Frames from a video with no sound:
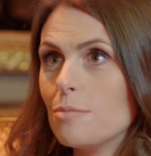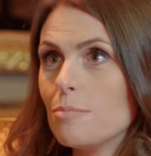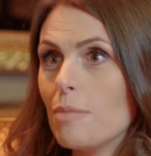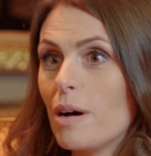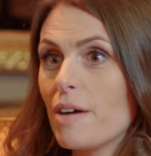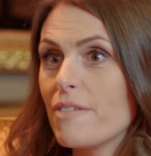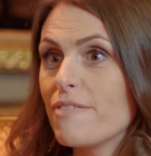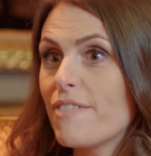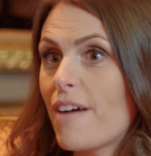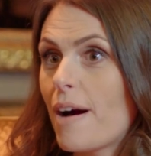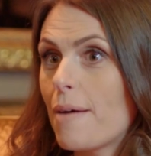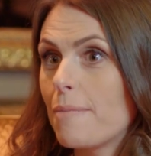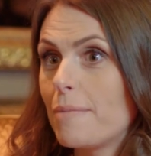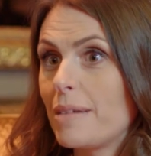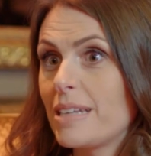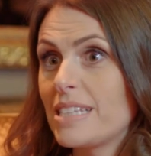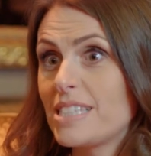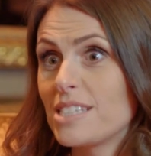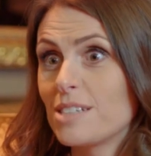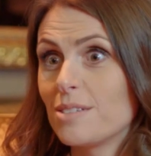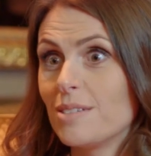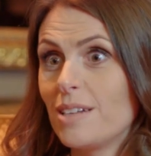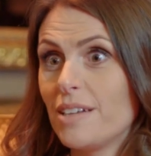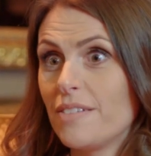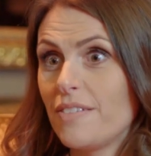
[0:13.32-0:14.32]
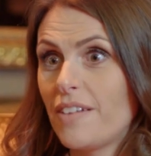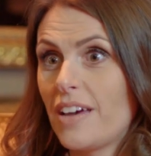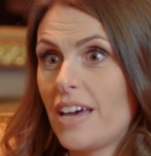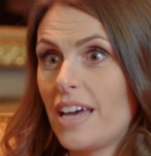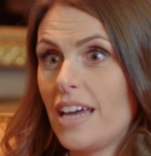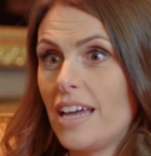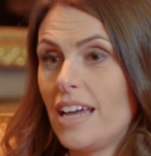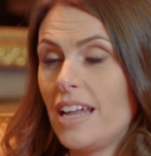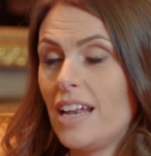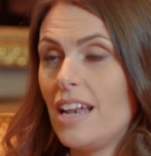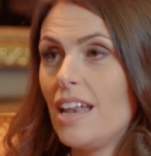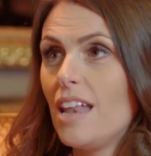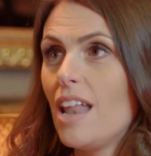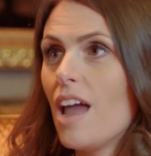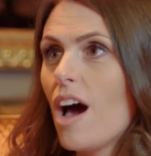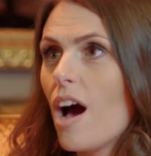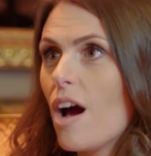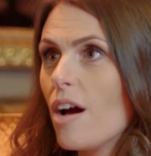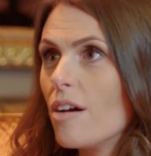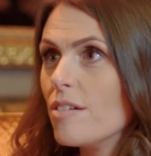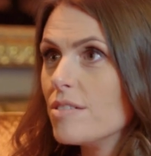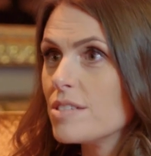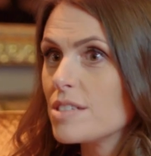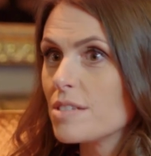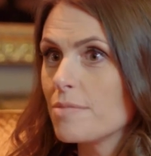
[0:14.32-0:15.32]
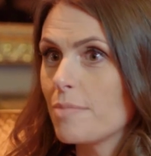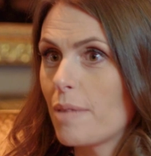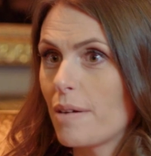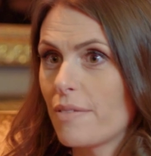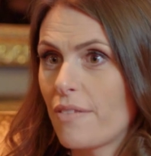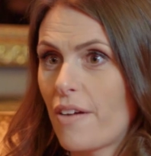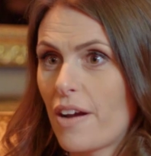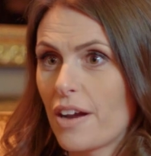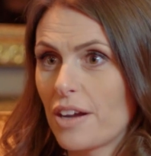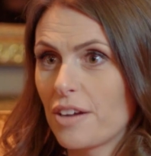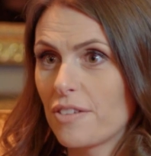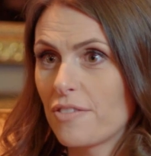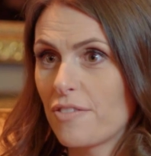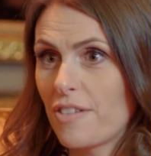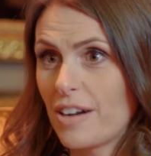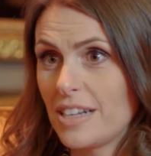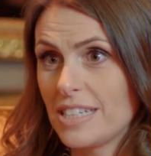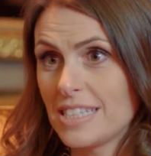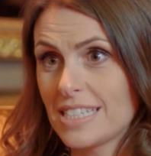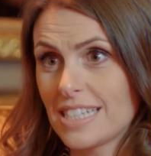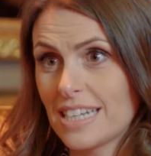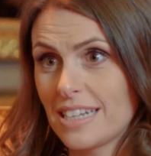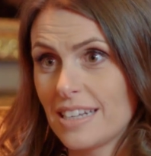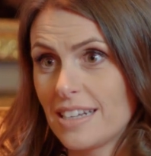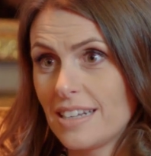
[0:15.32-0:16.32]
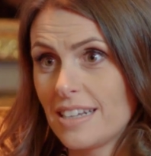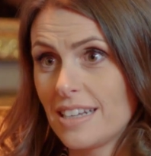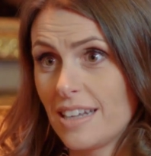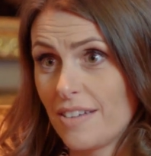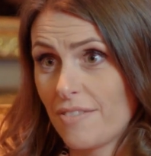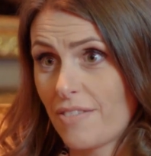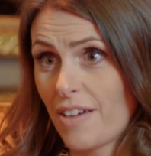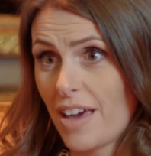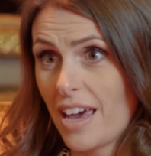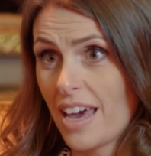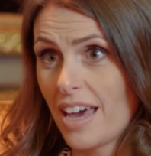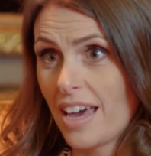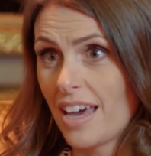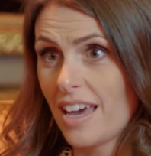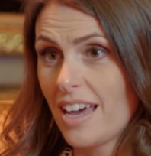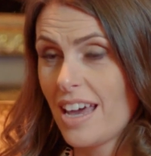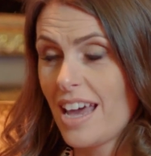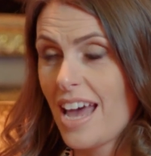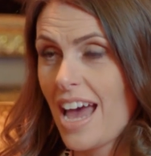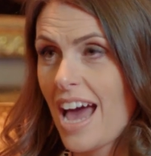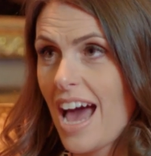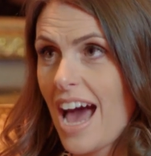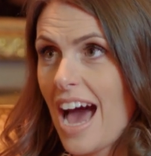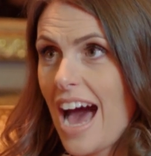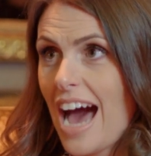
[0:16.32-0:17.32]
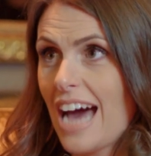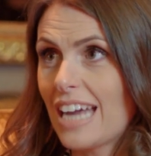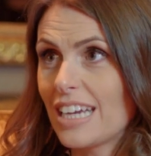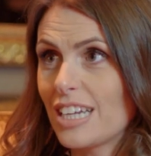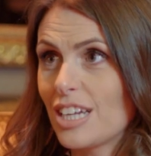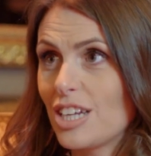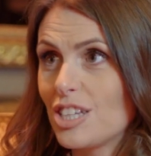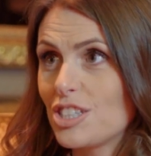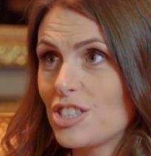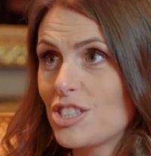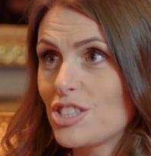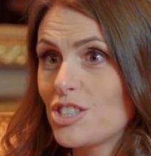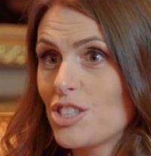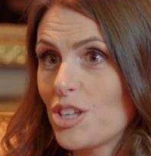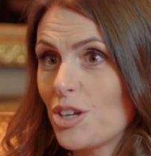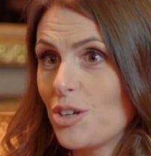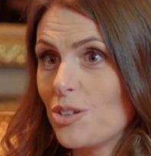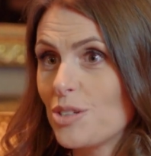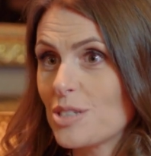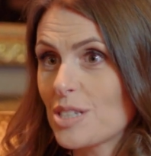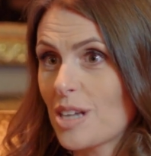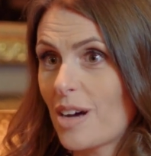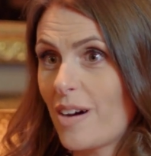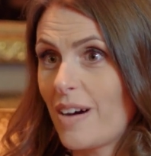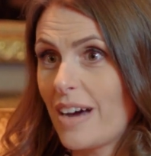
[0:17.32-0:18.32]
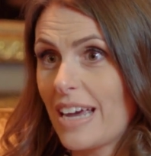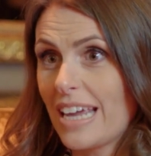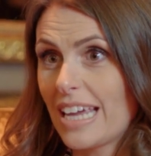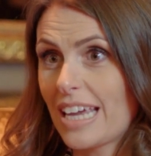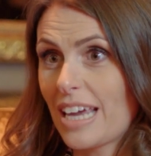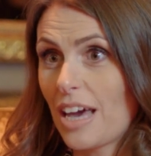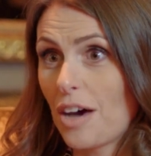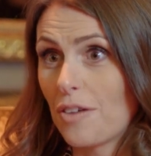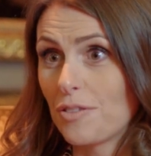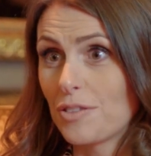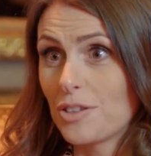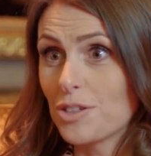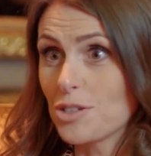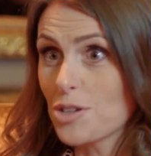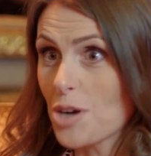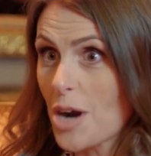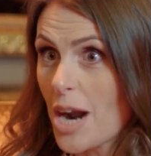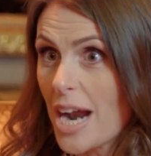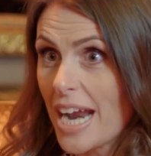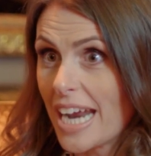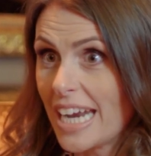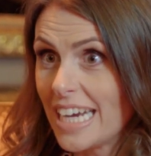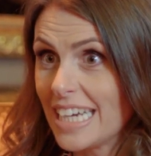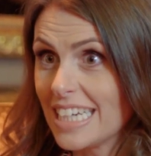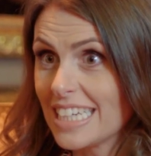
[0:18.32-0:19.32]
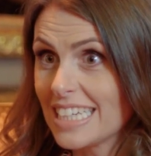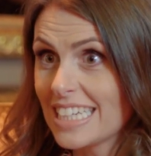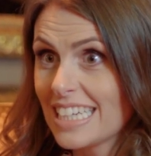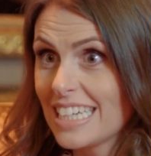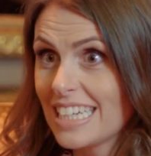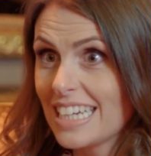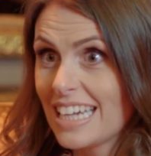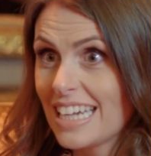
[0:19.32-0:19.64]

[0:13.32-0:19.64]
my family still live here. Loads of my very good friends live here. And as soon as I get off the train,